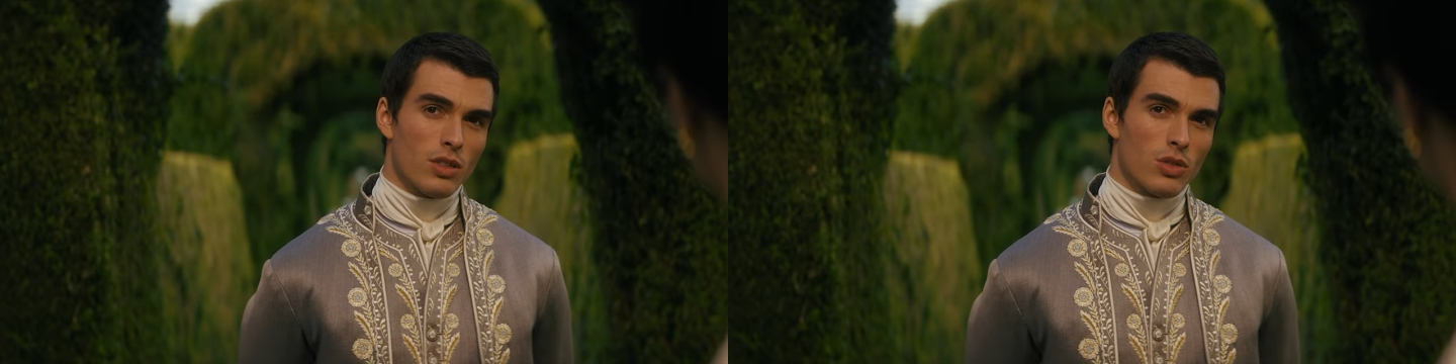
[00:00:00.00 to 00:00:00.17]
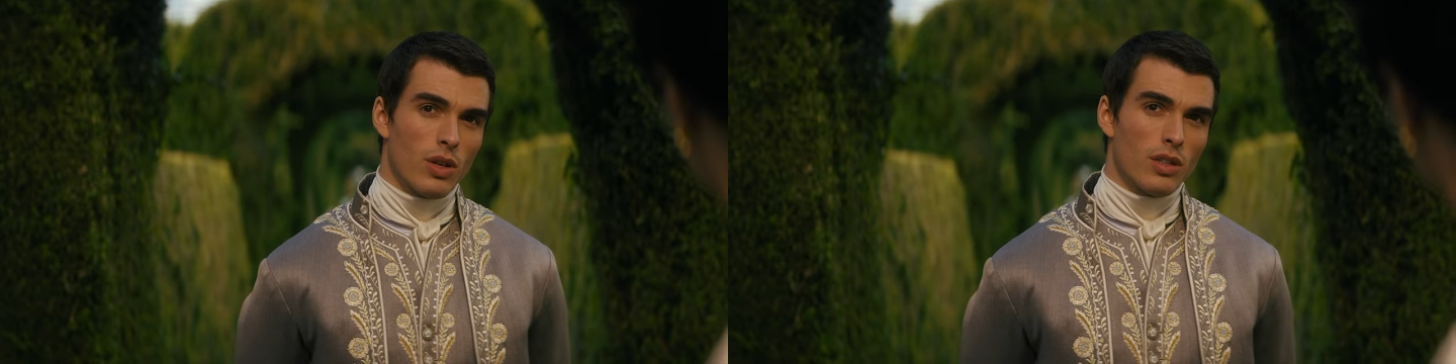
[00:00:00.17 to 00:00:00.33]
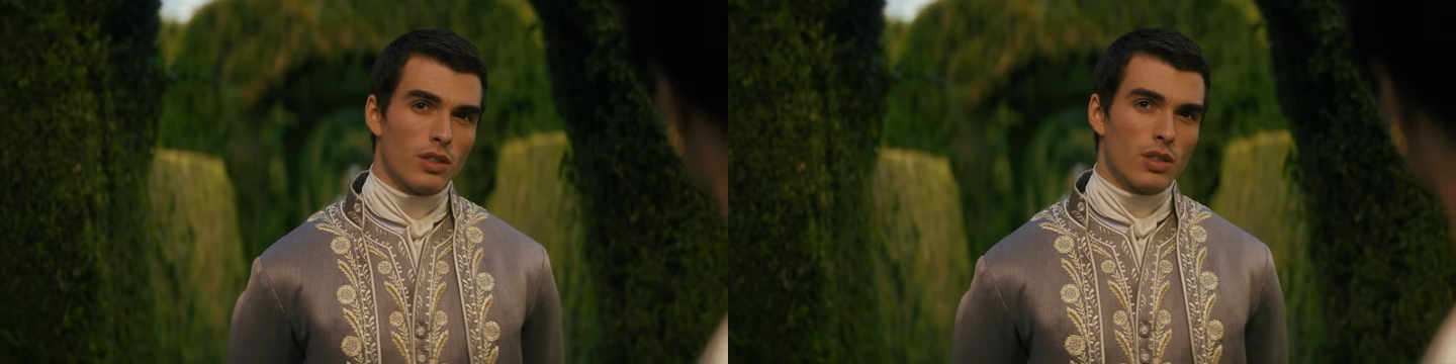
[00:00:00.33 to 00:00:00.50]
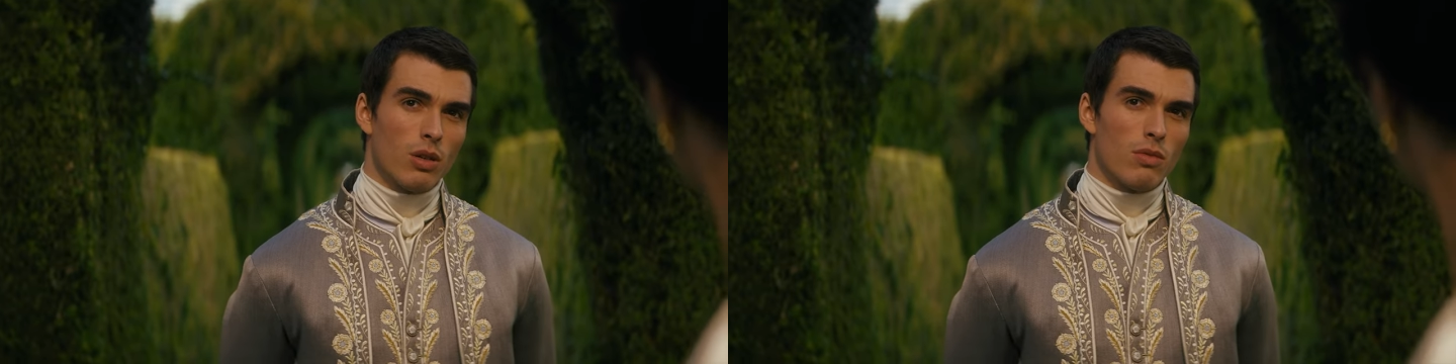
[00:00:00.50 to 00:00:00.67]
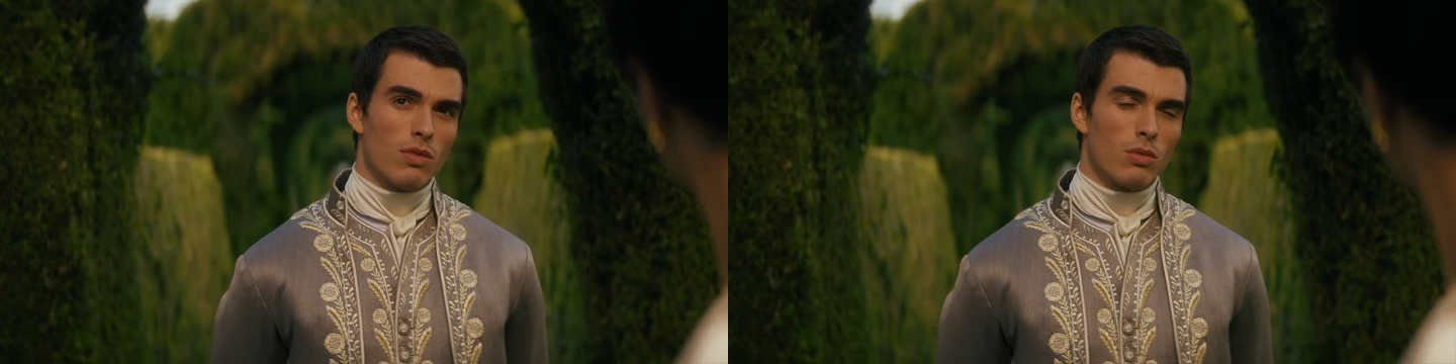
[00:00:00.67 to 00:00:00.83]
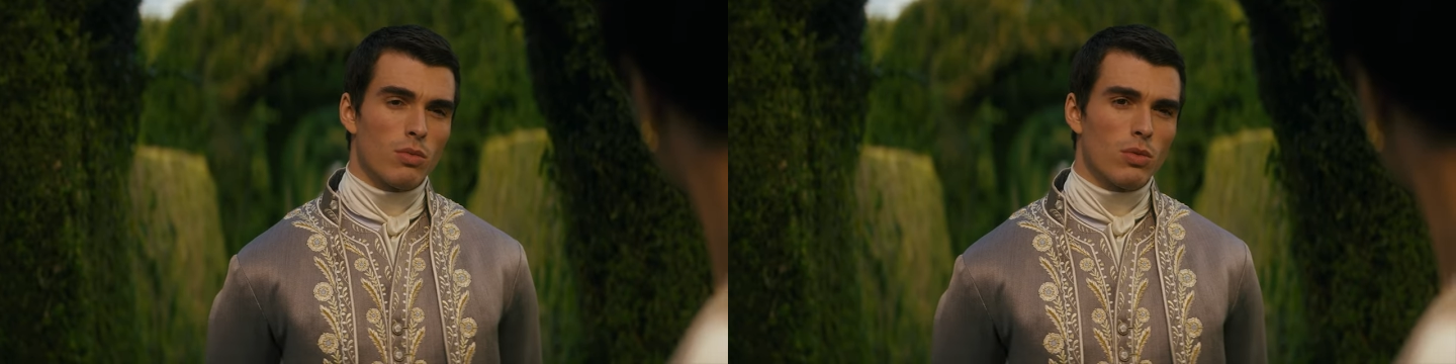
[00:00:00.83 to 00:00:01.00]
is trying to go
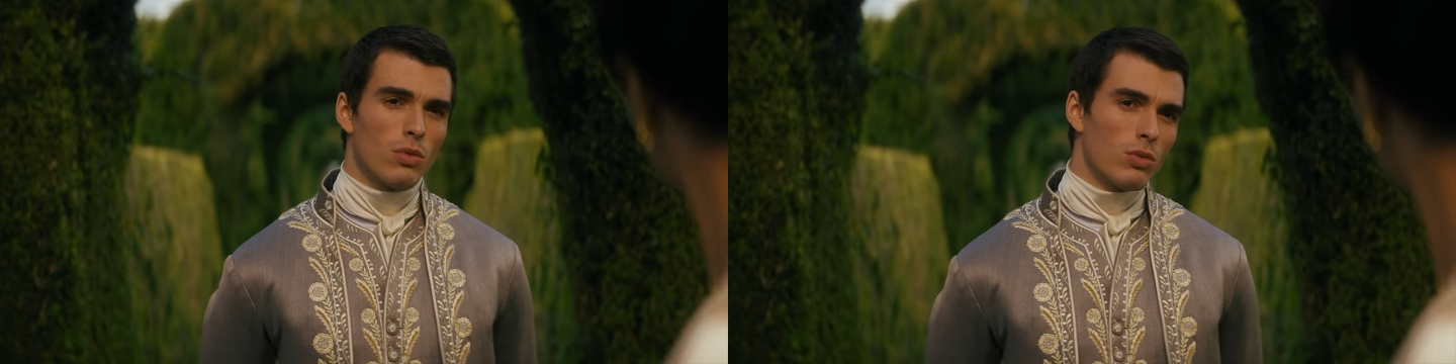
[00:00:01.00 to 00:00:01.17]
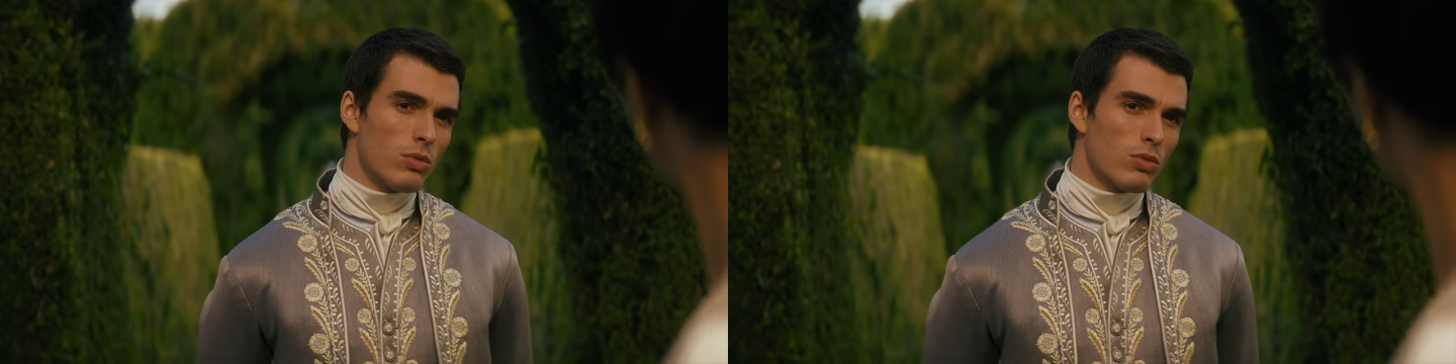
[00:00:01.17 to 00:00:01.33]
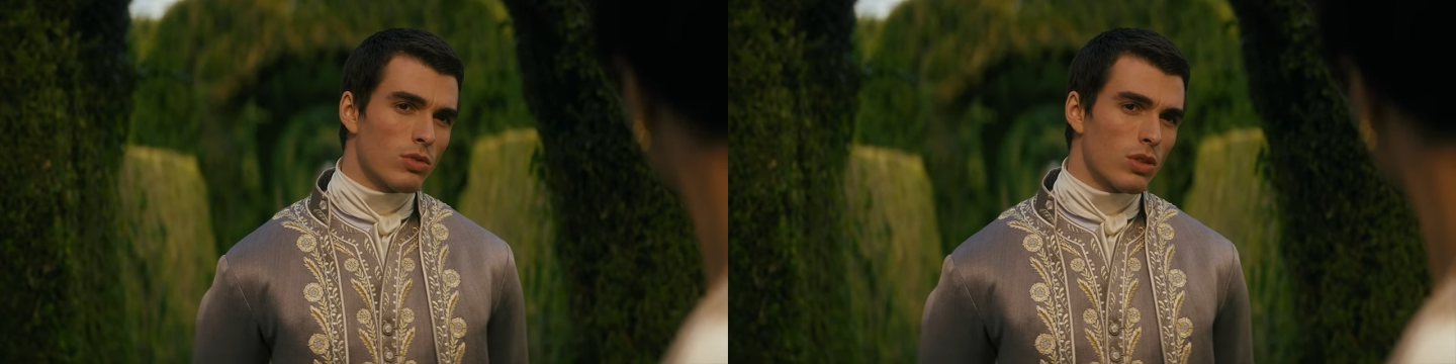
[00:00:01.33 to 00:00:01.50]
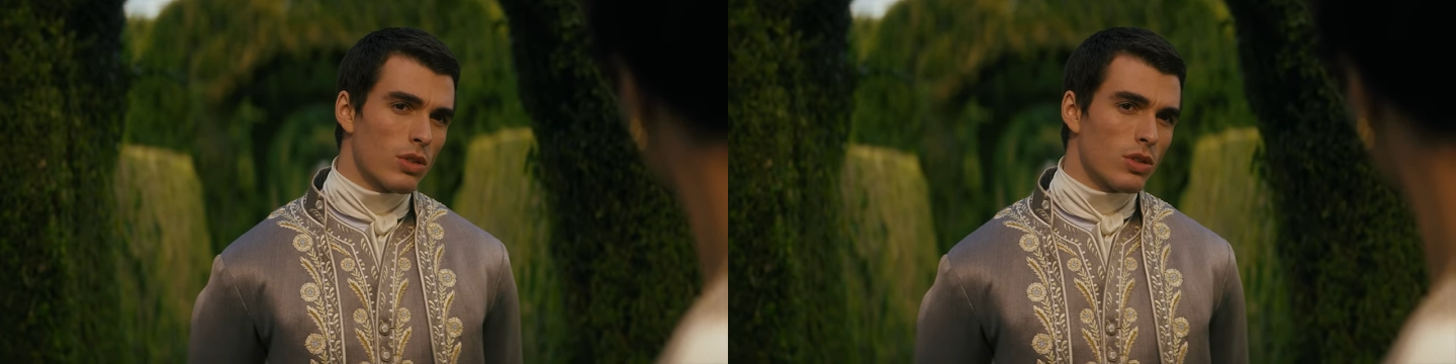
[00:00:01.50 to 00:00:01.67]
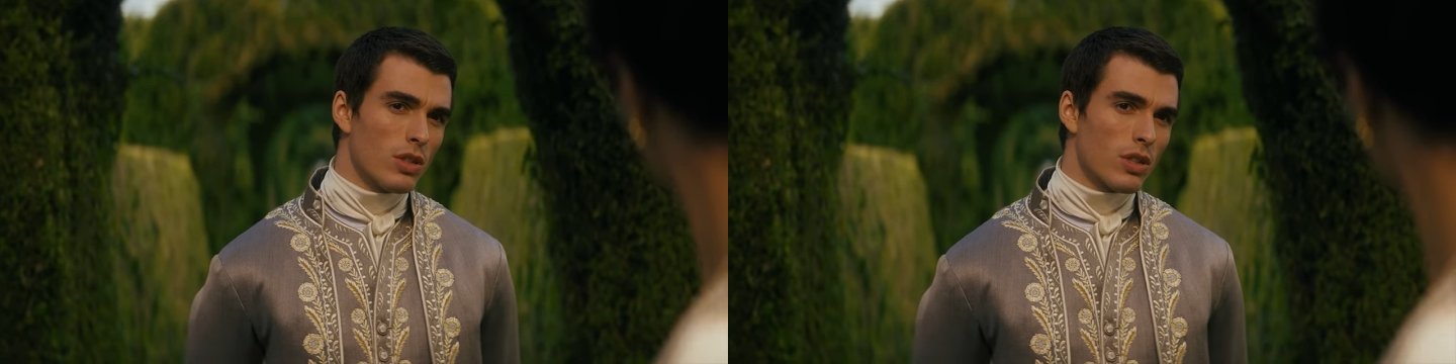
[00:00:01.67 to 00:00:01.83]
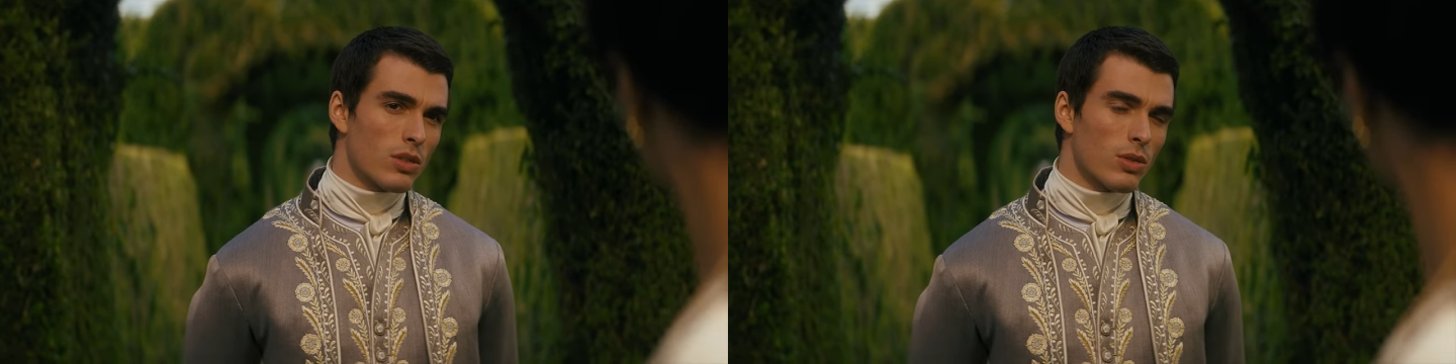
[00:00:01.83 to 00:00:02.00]
over a wall so that
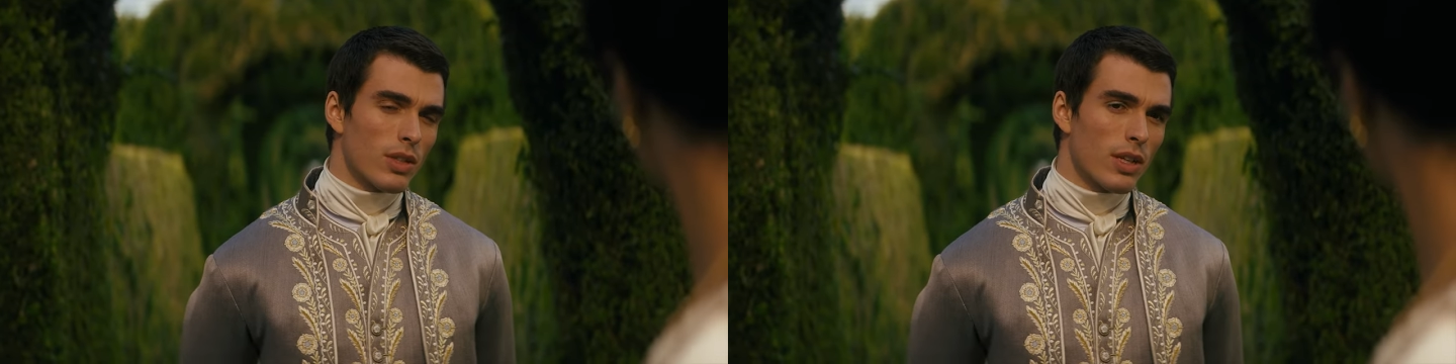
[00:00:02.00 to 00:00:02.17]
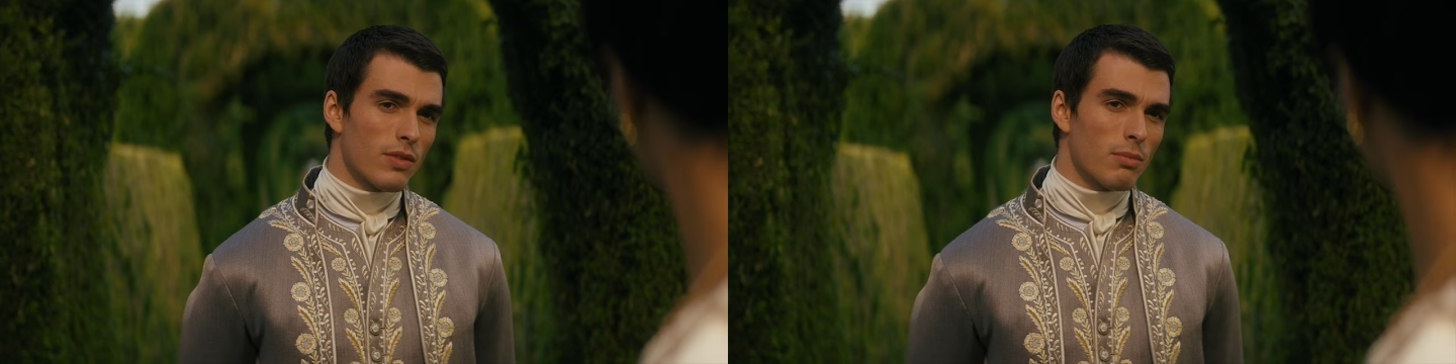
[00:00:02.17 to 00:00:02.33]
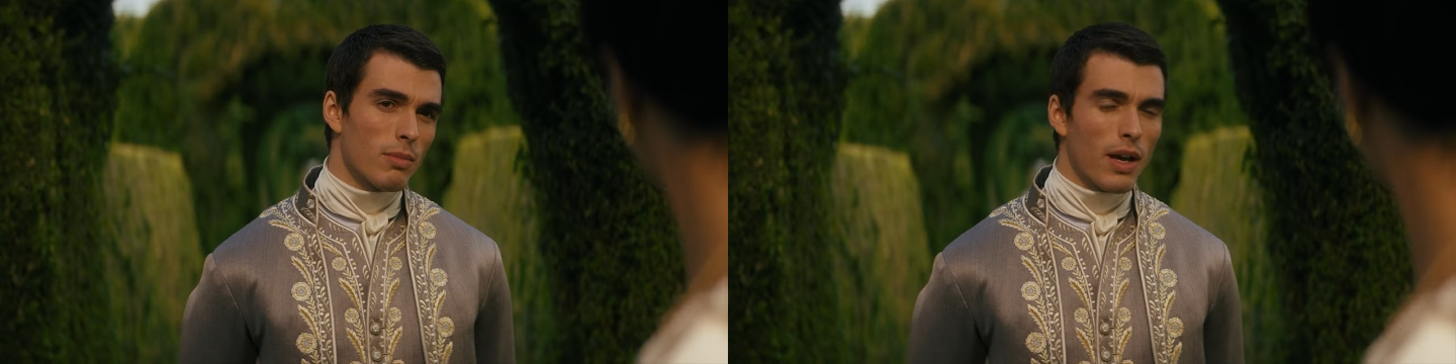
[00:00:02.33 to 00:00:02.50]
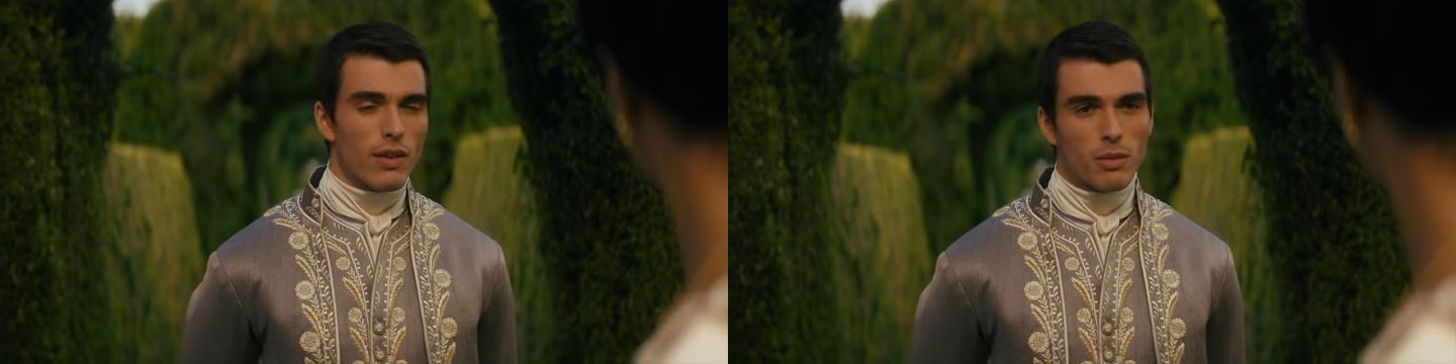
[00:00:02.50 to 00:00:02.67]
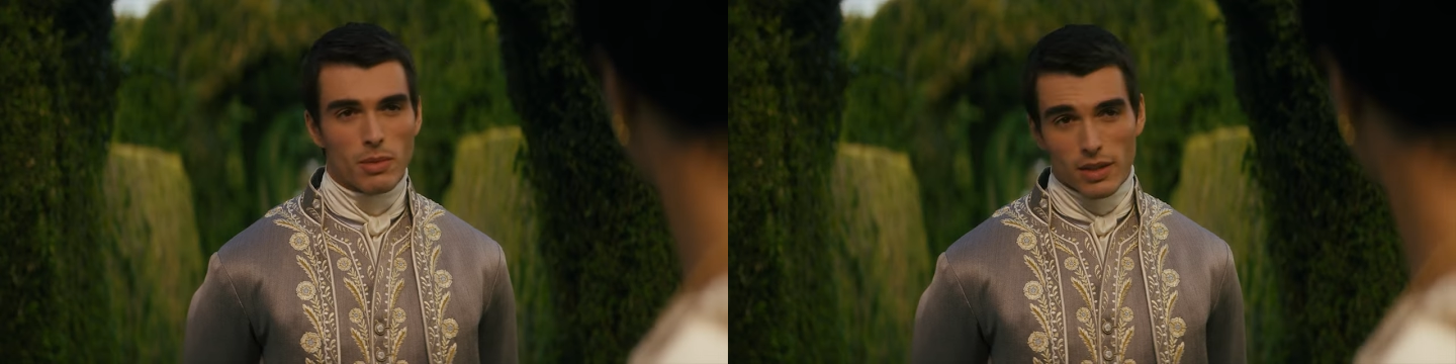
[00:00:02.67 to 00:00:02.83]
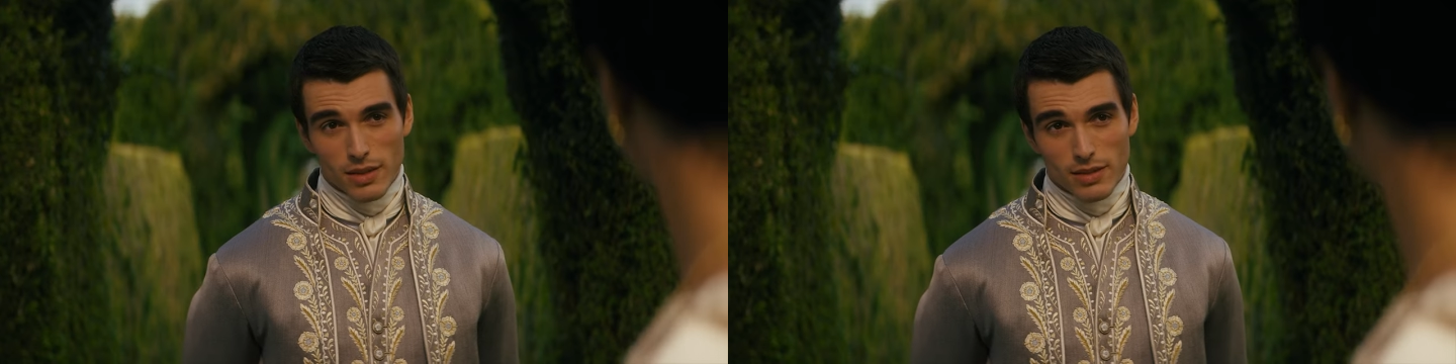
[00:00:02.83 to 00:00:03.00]
she does not have to marry me.